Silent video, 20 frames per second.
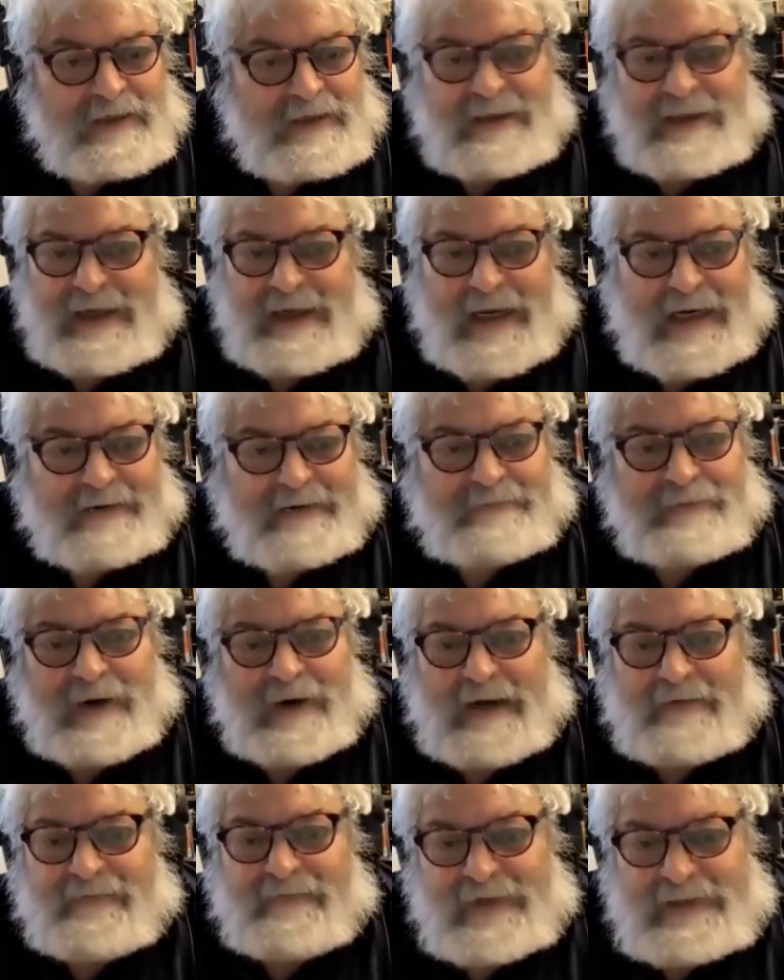They got to have
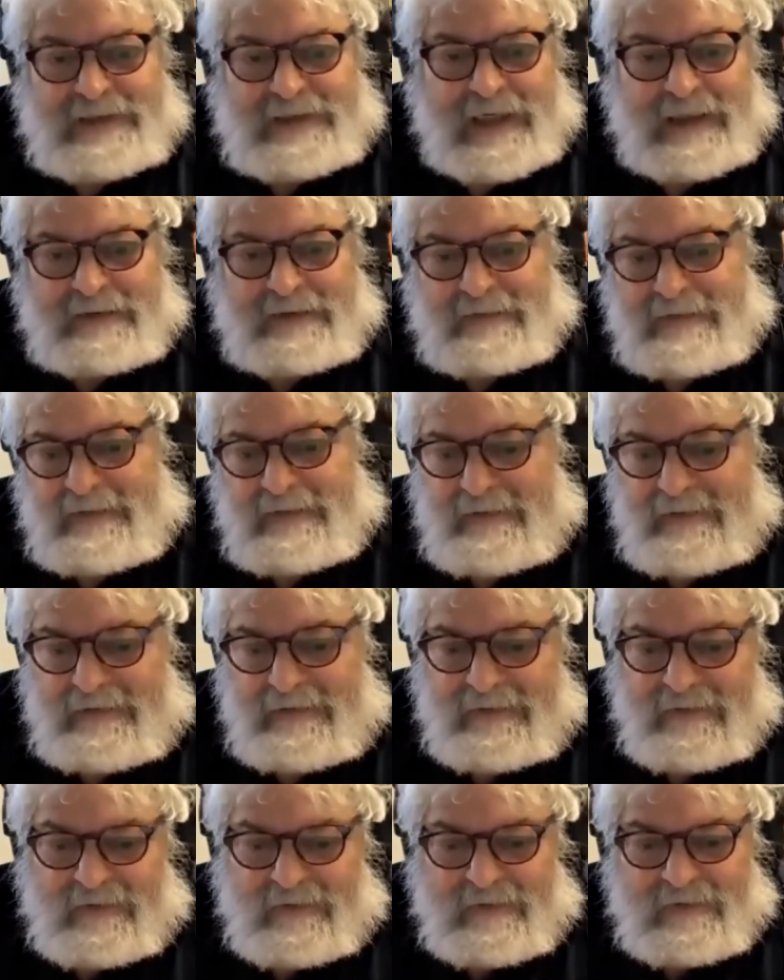profits at
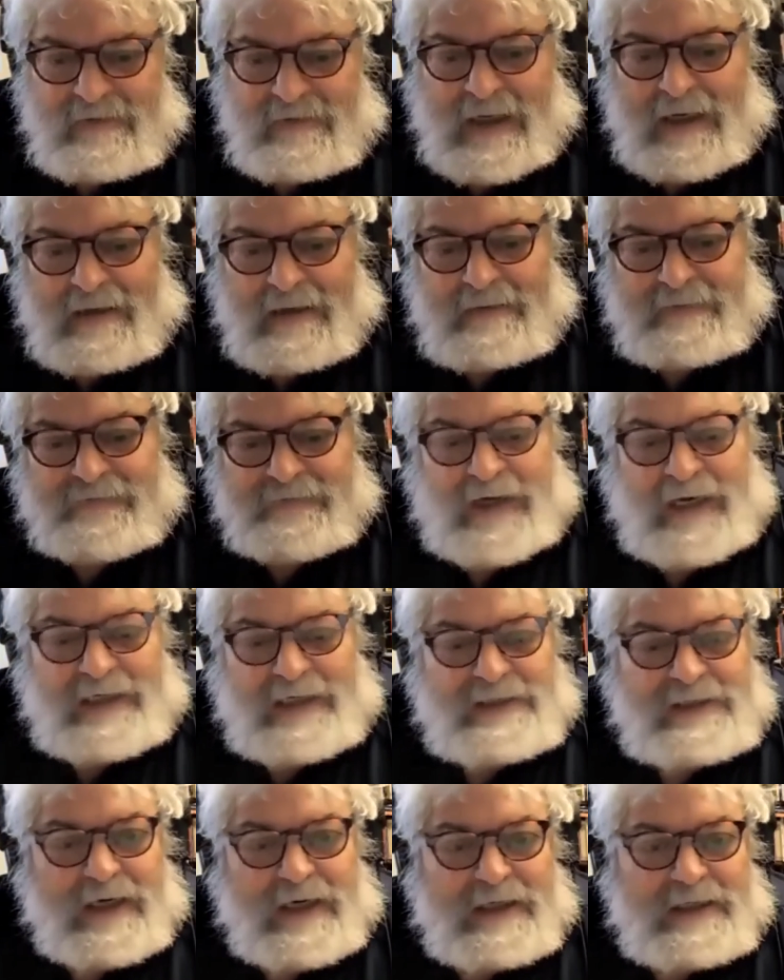what our
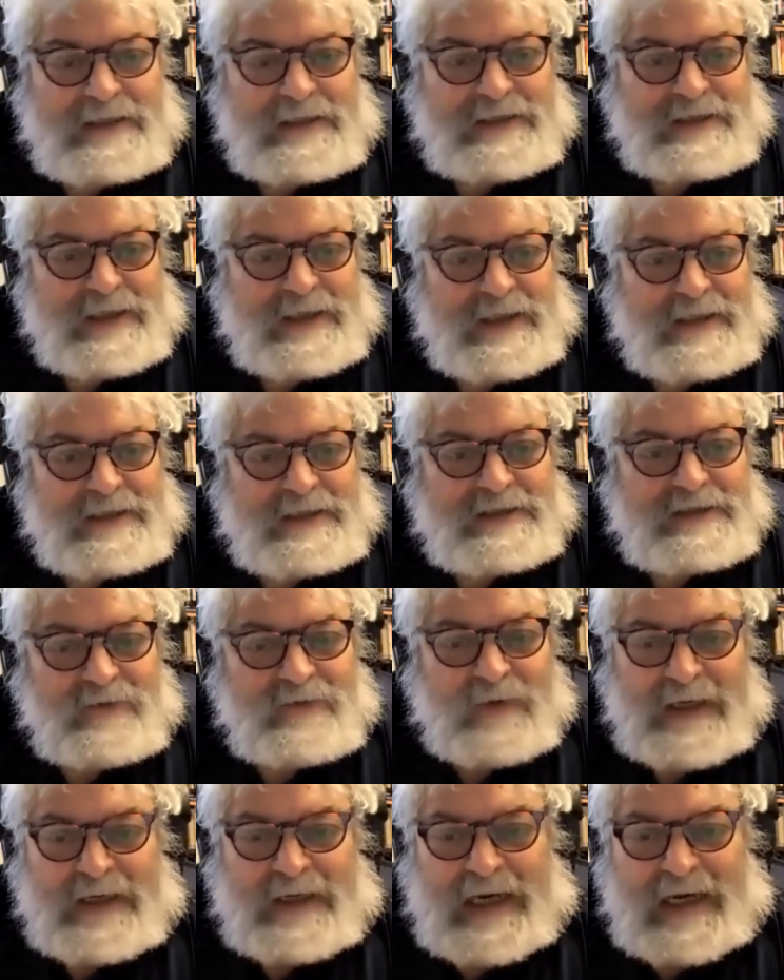finance colleagues tell us, the
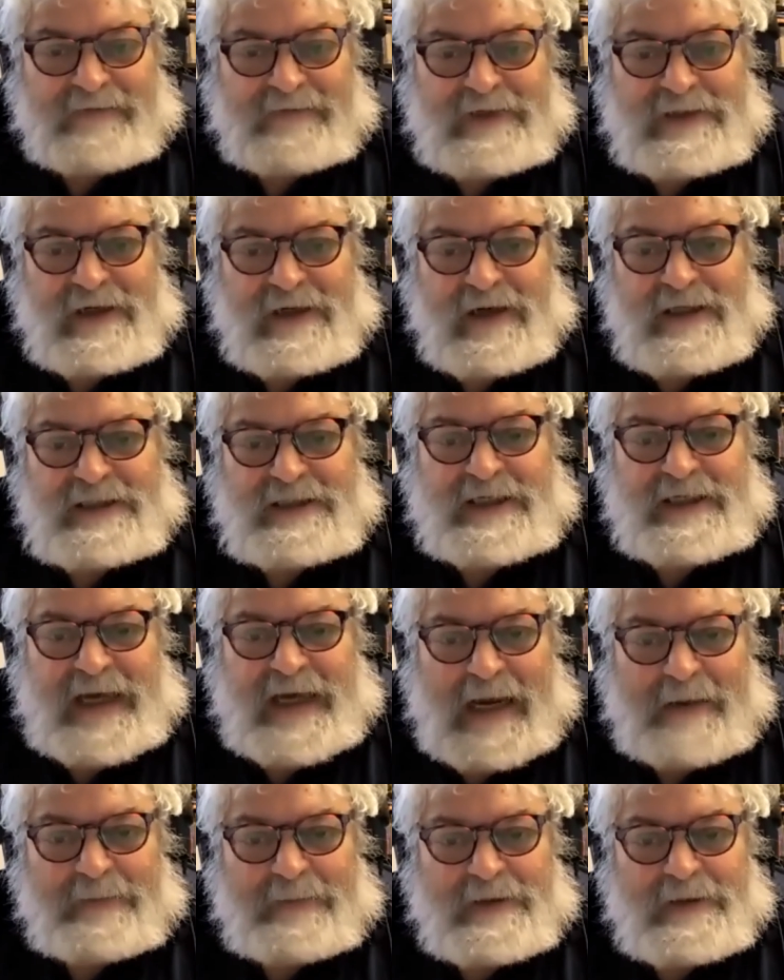weighted average cost of
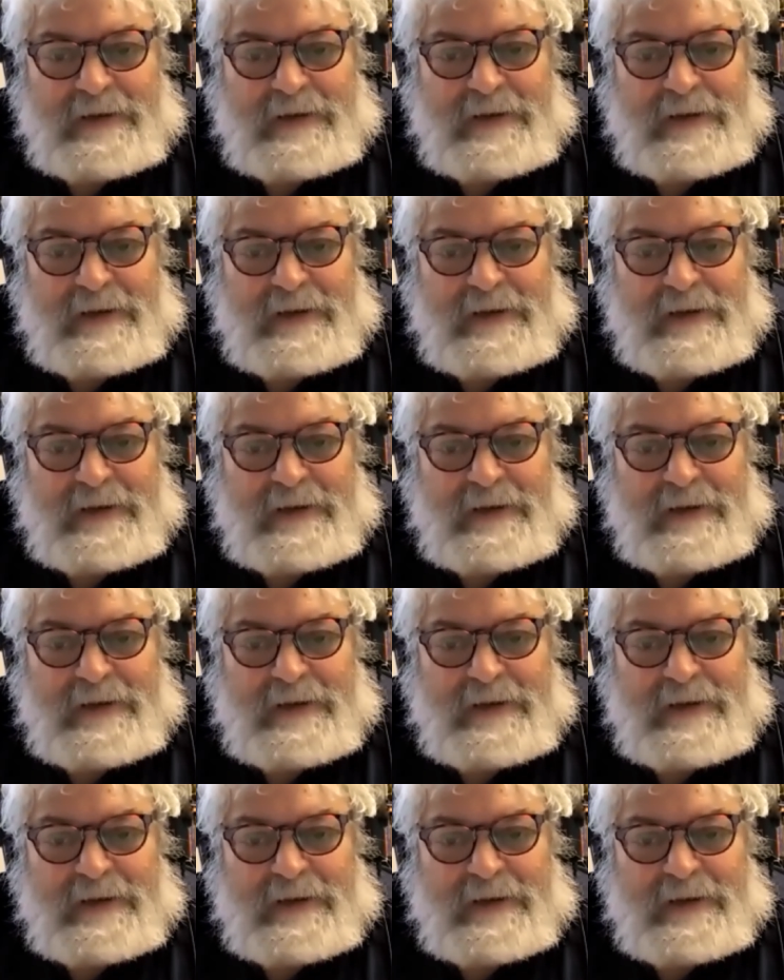capital.